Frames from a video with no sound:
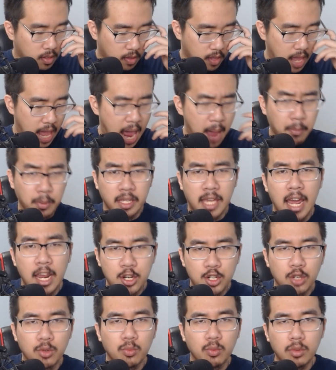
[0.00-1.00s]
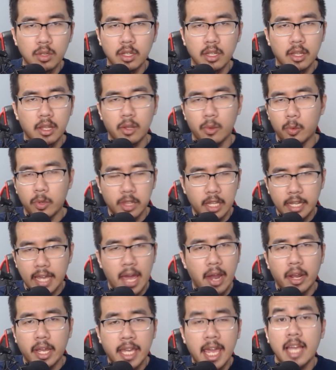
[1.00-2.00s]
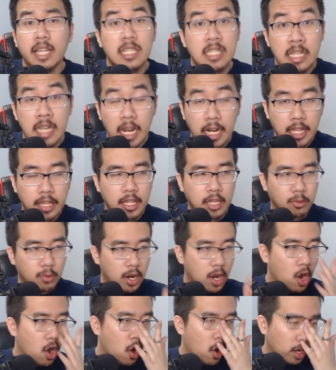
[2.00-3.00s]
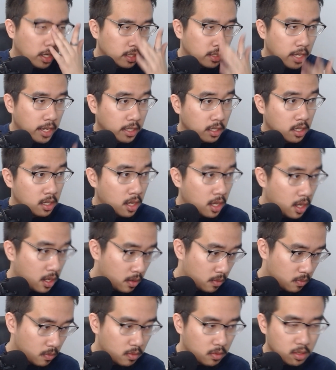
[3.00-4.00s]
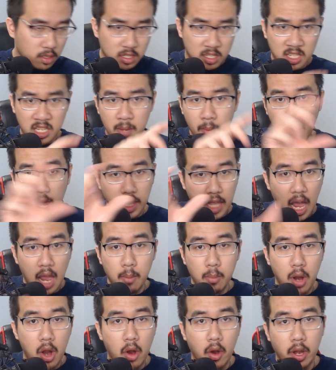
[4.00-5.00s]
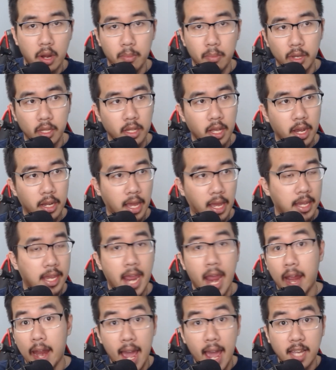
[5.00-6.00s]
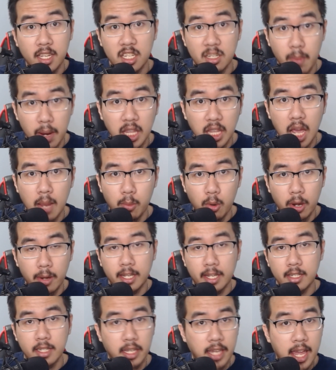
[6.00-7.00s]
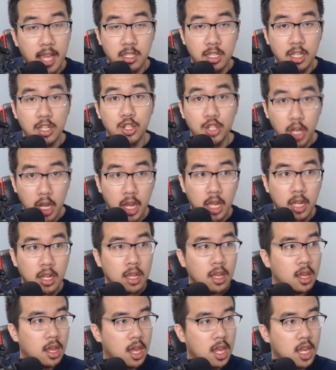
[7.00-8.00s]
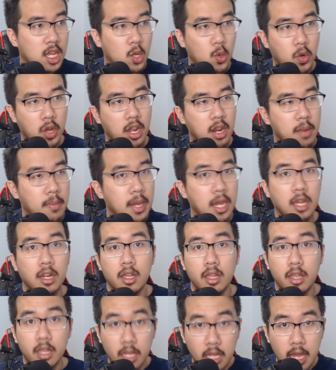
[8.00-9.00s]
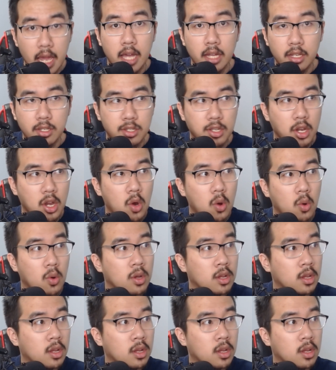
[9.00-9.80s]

application with I can't see anything, right? I can see my library, but I can't access my library because I can't see shit. You know what I mean? Yeah. So